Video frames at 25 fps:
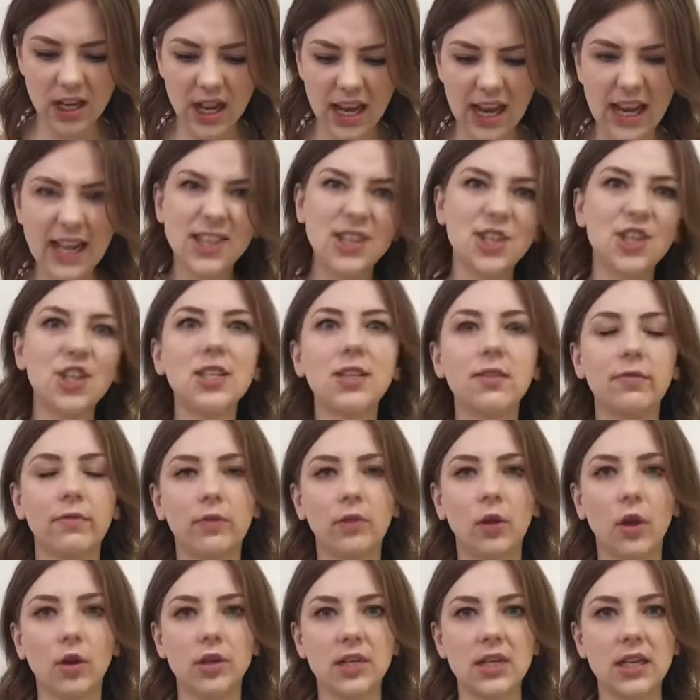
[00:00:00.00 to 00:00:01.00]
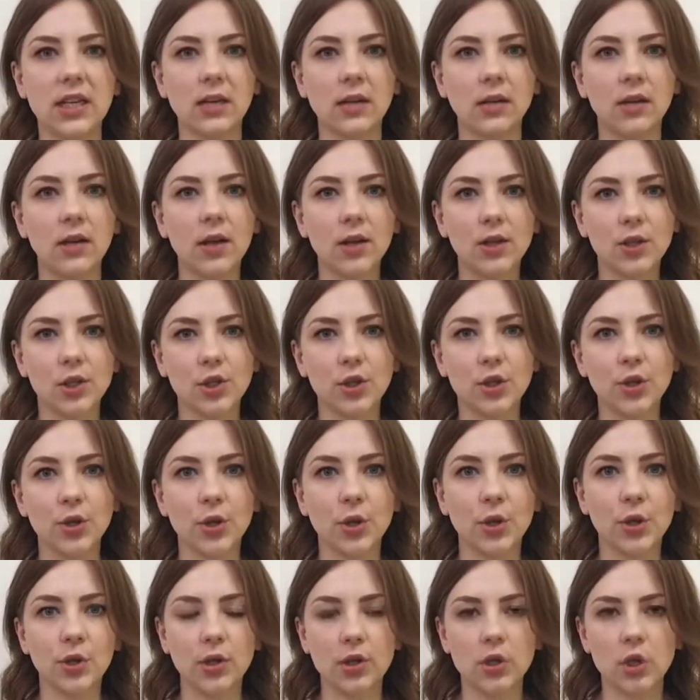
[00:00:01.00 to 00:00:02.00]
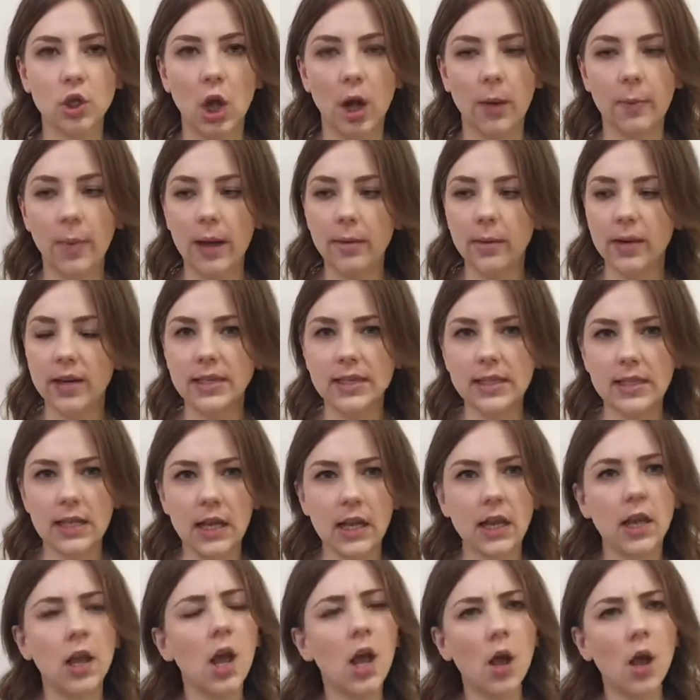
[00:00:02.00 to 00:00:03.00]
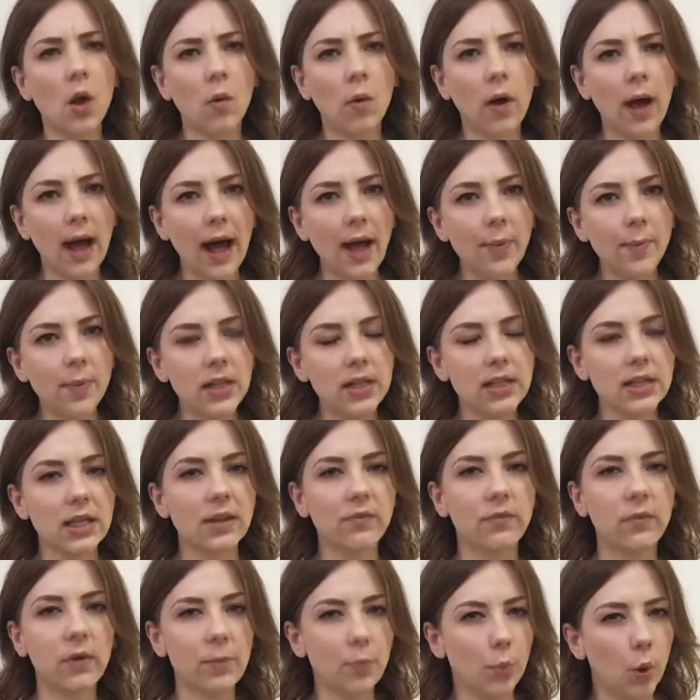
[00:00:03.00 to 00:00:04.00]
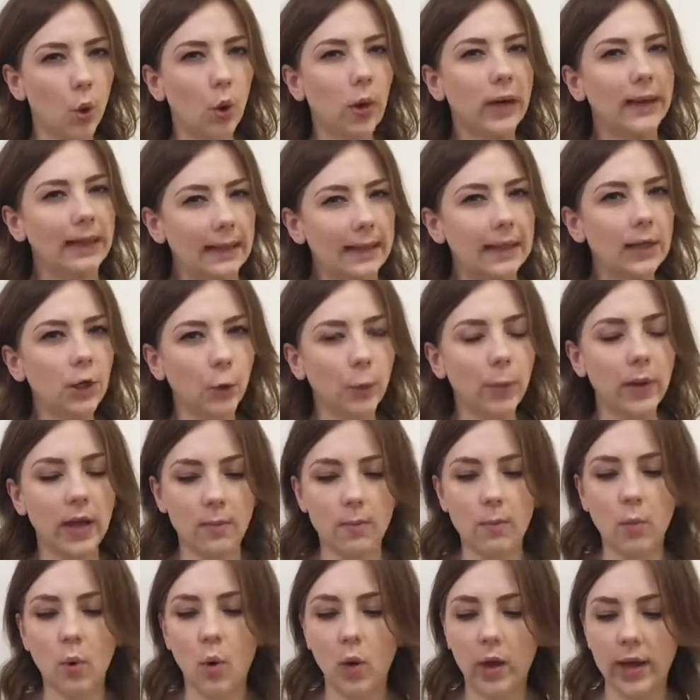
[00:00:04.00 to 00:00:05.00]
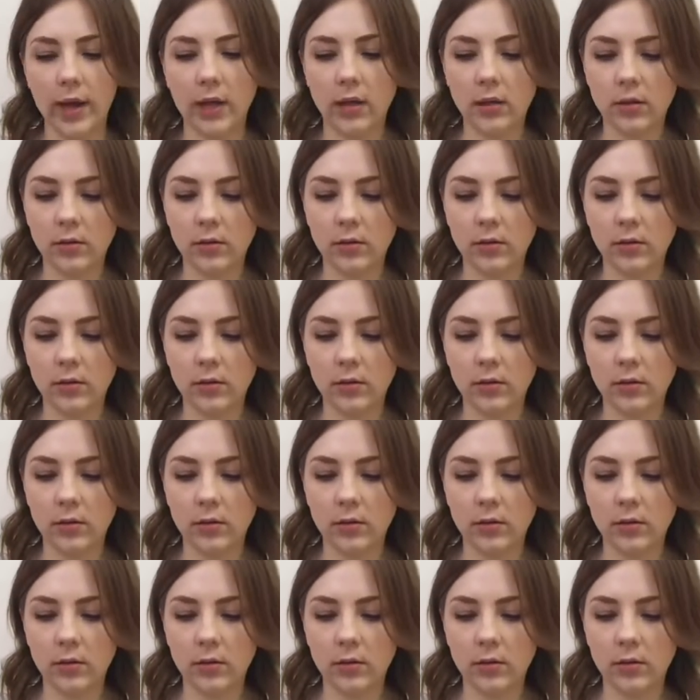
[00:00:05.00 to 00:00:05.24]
It's just floating to the top. I'm going to see what happens if we pour a little bit more in.